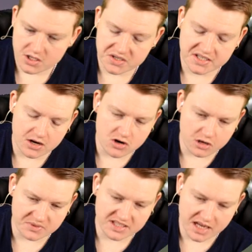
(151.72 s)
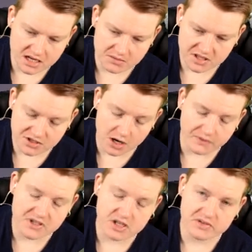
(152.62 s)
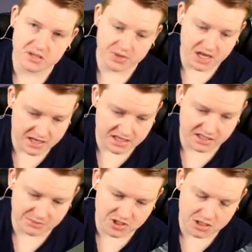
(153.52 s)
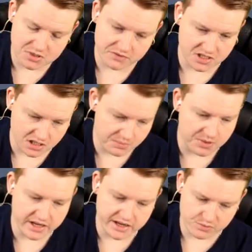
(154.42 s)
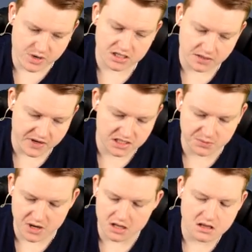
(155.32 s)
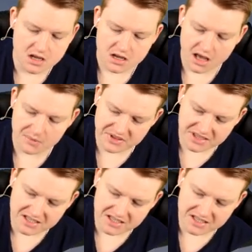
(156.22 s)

So Suncorp Stadium, Dolphins obviously play there sometimes. Obviously they play at Redcliffe as well. Um, but